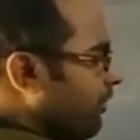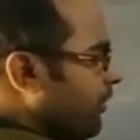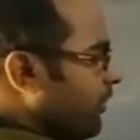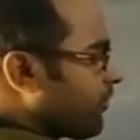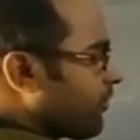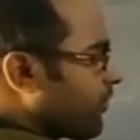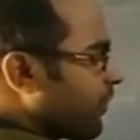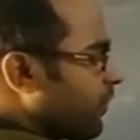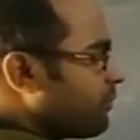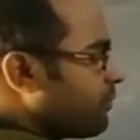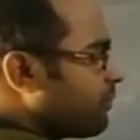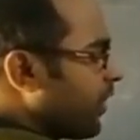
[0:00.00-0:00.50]

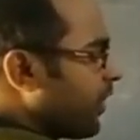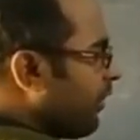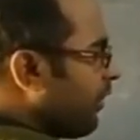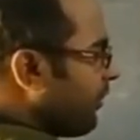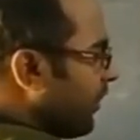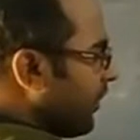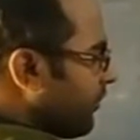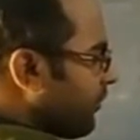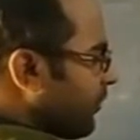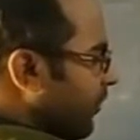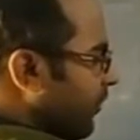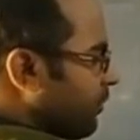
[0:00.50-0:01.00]
away
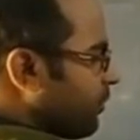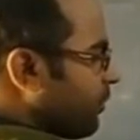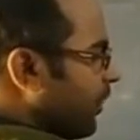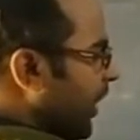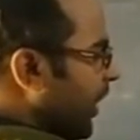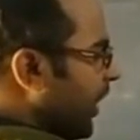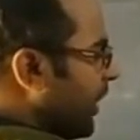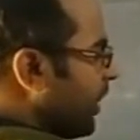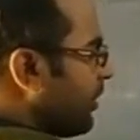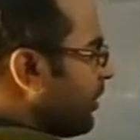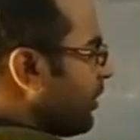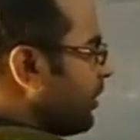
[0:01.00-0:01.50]

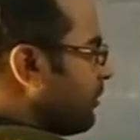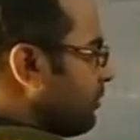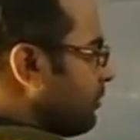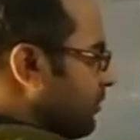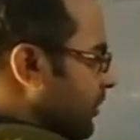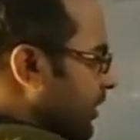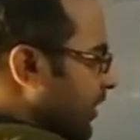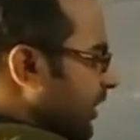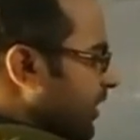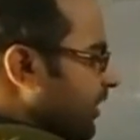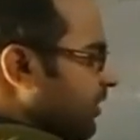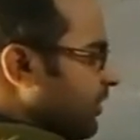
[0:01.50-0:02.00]
from and
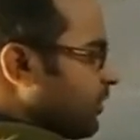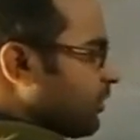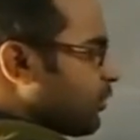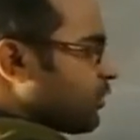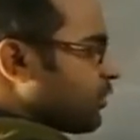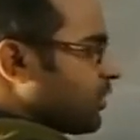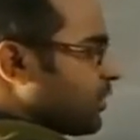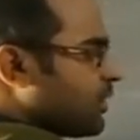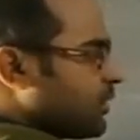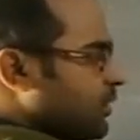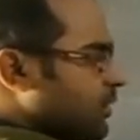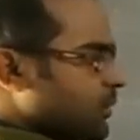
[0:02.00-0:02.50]
nearer
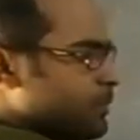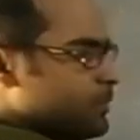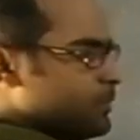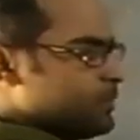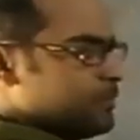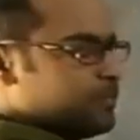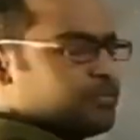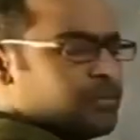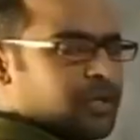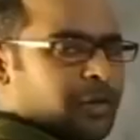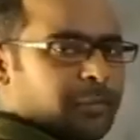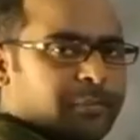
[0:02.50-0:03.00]
to
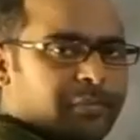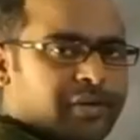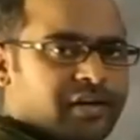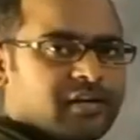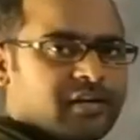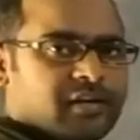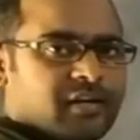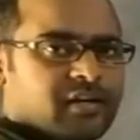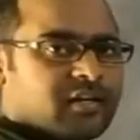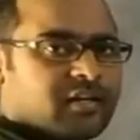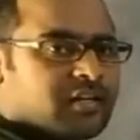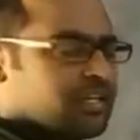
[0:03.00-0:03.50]
the
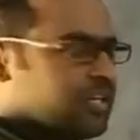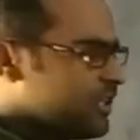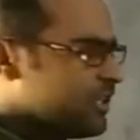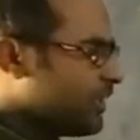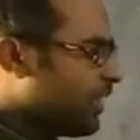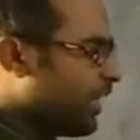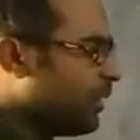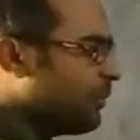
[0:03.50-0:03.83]
mirror,